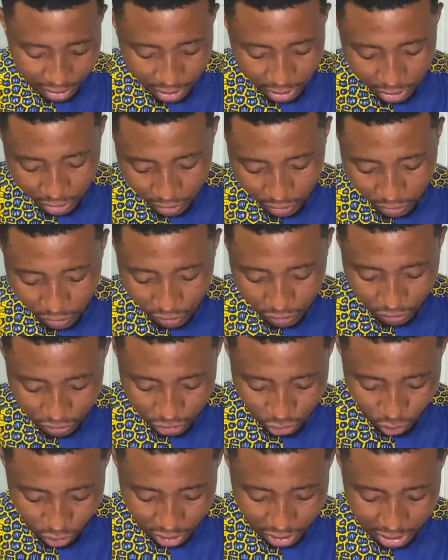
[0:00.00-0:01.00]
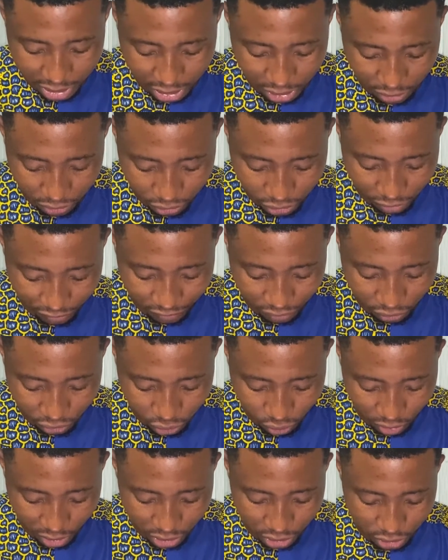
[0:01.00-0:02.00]
All those ones, take note of those
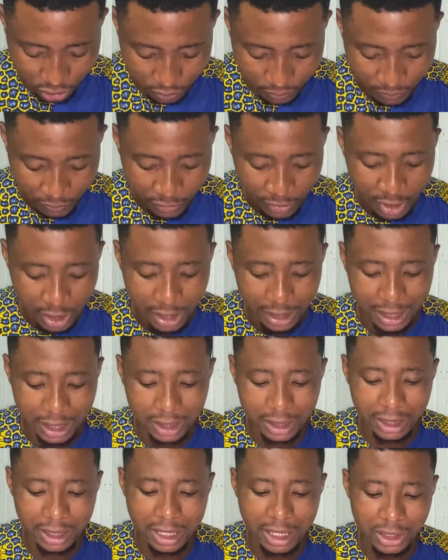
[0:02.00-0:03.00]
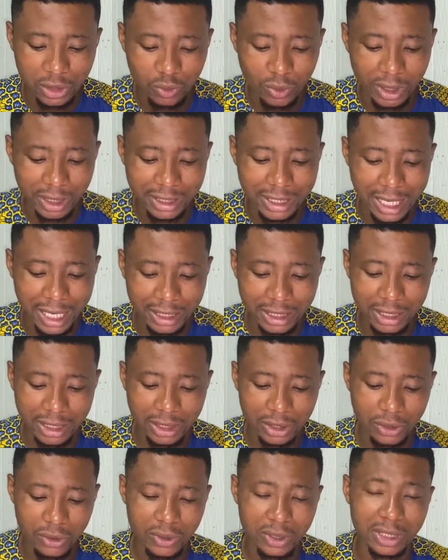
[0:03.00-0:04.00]
ones too. Now the next one is ethics in
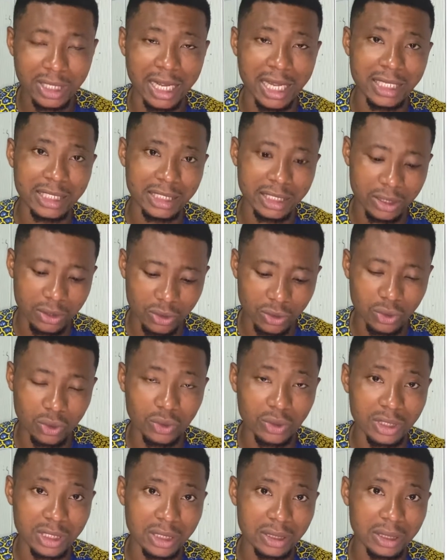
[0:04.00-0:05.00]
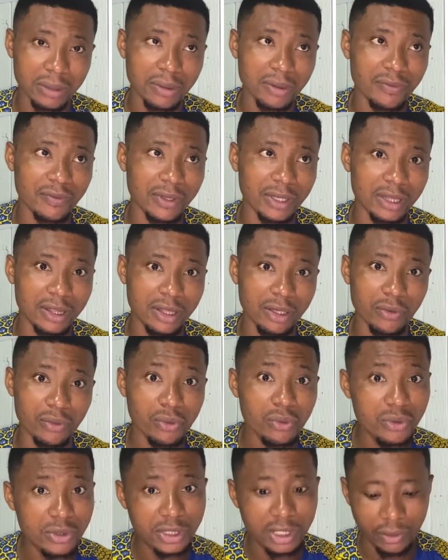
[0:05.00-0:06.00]
using ICT tools. So some of the
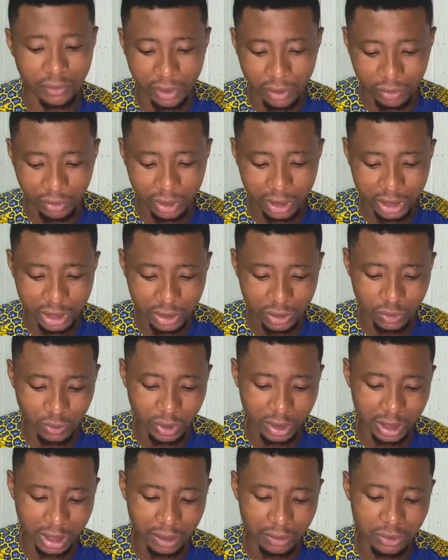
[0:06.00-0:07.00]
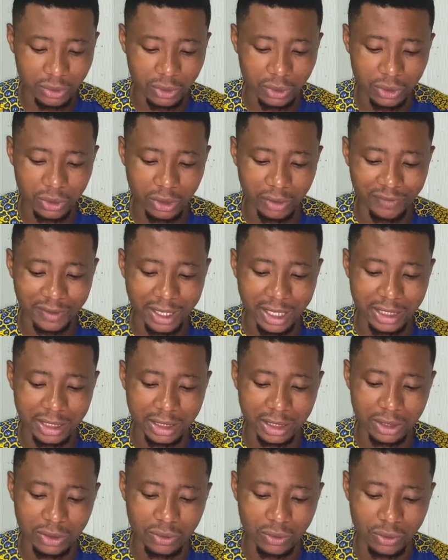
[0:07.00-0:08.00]
rules and regulations when it comes to use of the
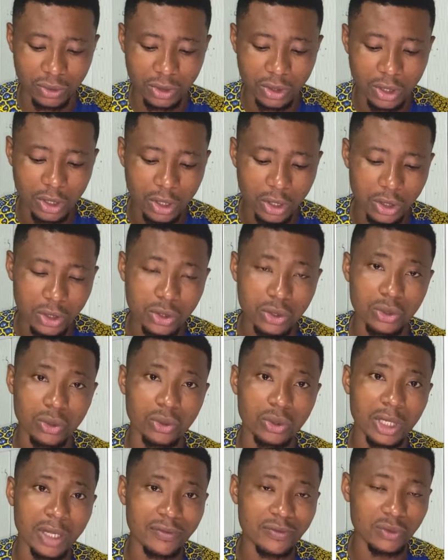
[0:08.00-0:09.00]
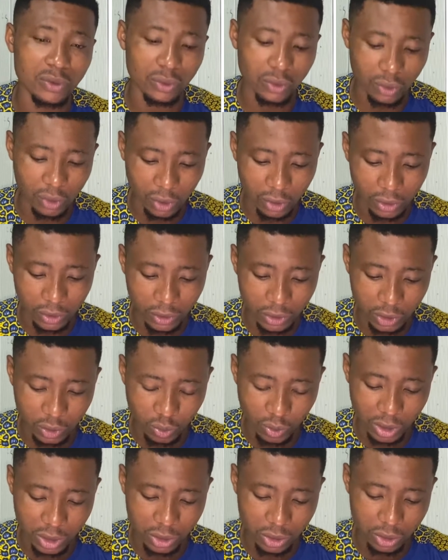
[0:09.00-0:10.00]
ICT tools. So you have to know all those
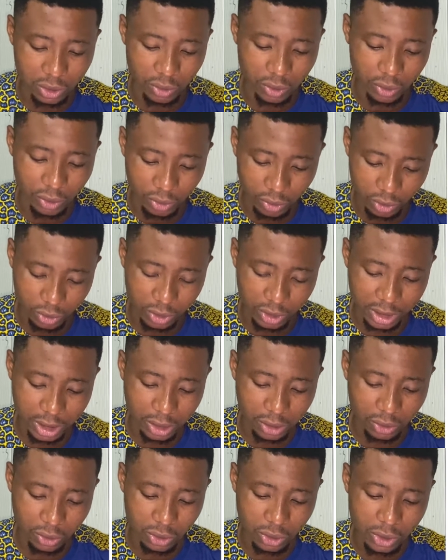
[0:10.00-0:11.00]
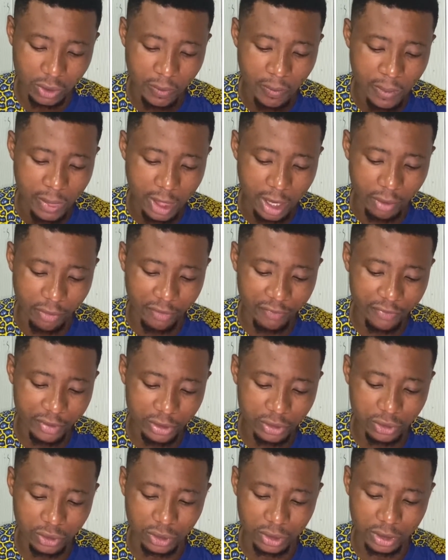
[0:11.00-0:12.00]
ones too. So take notes and refer to
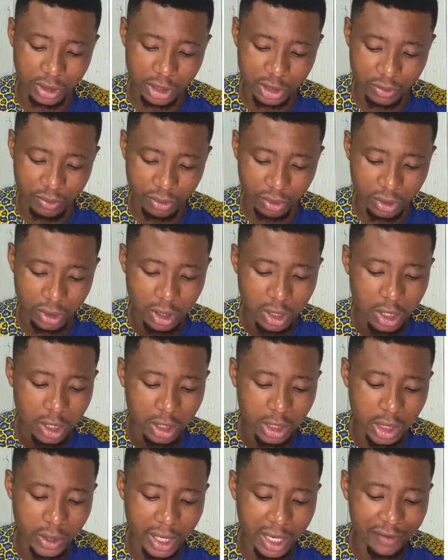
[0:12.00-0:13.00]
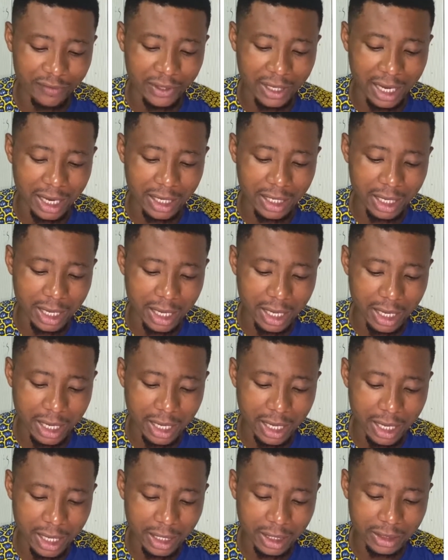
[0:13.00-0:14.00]
your textbook. Then we
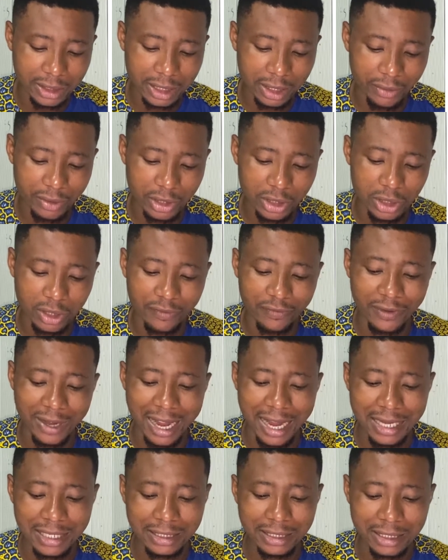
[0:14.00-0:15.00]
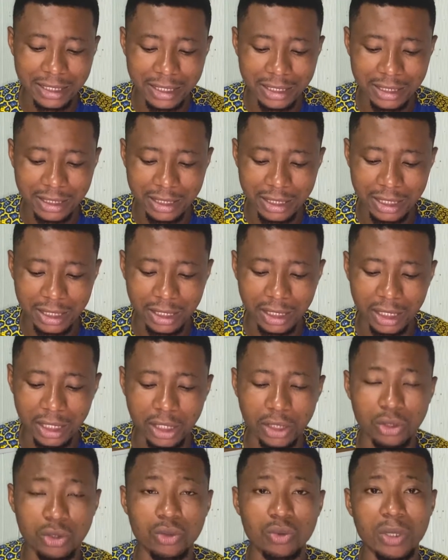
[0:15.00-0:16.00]
have integration of ICT
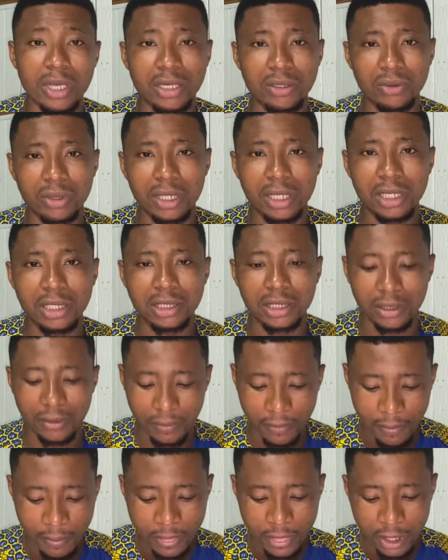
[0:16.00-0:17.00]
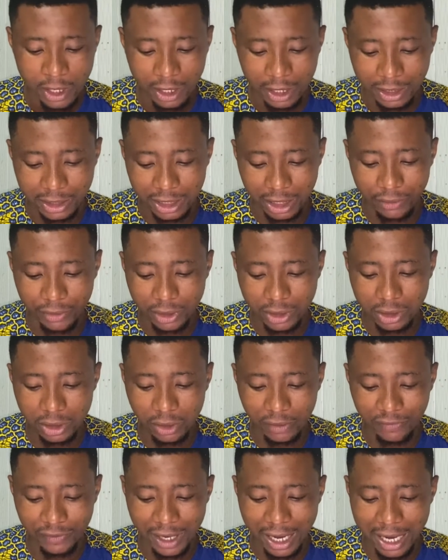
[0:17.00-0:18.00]
into education. Integration
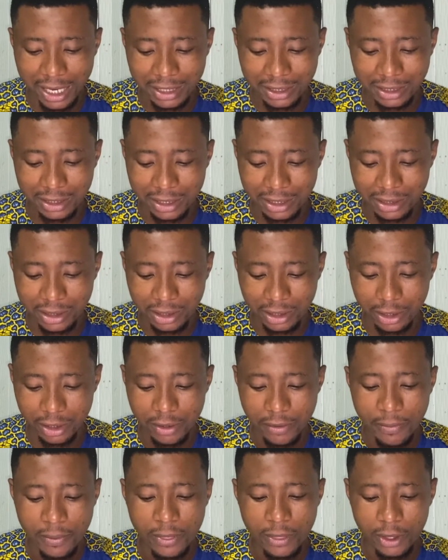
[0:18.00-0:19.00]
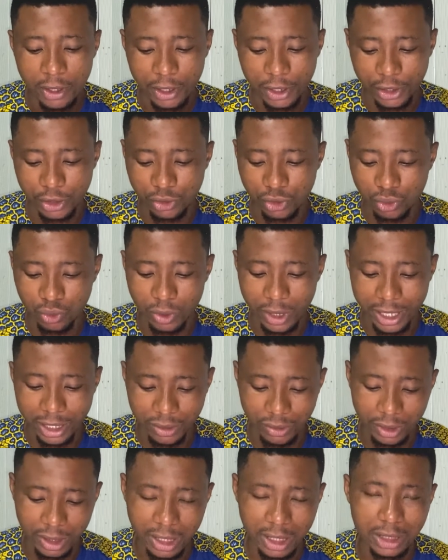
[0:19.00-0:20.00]
of ICT into
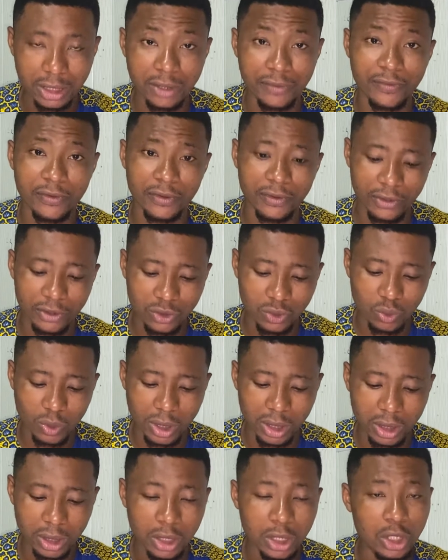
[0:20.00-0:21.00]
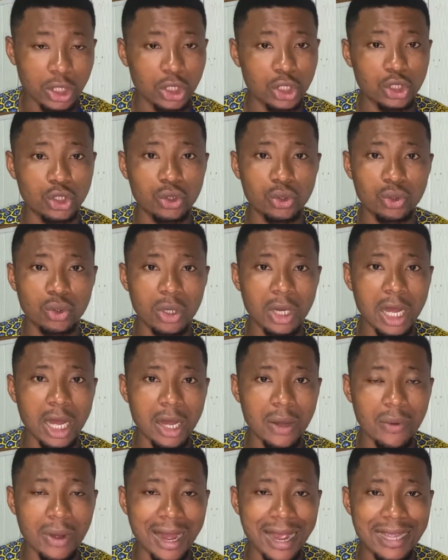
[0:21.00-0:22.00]
education. For this one, you should know
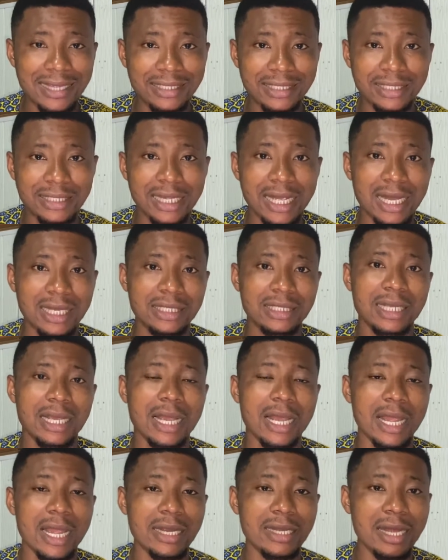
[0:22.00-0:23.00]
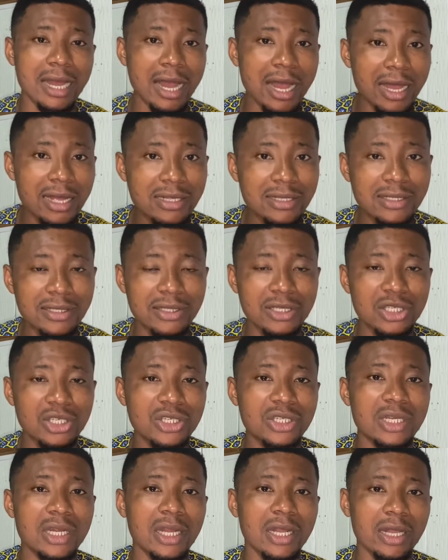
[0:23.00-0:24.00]
how ICT has enhanced teaching
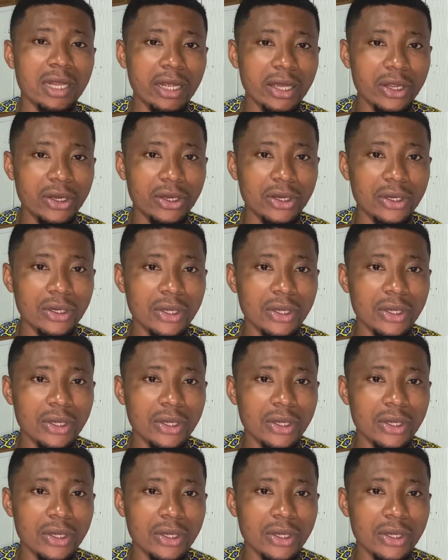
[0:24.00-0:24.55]
and learning